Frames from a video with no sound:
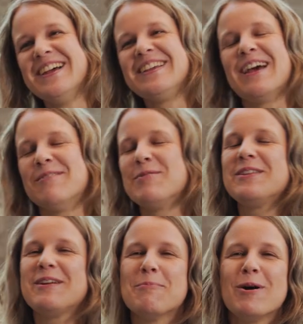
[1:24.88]
Yeah,
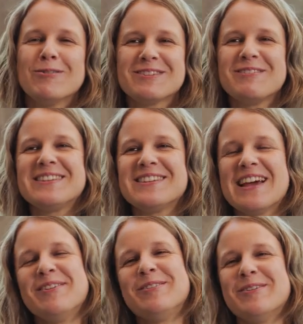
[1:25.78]
most of the
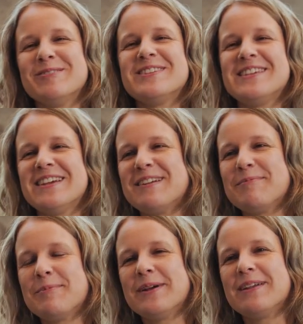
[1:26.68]
time you don't see
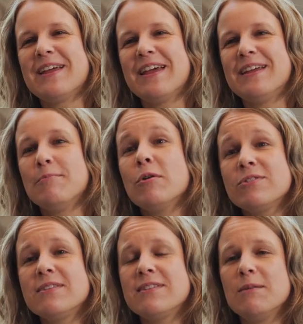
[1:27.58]
it, but and
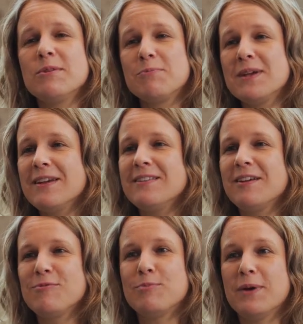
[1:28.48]
most of the time it's making
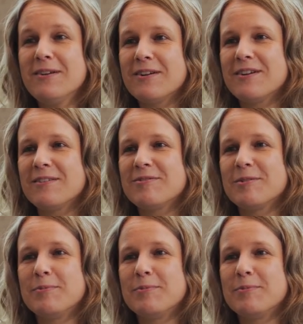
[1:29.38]
life better for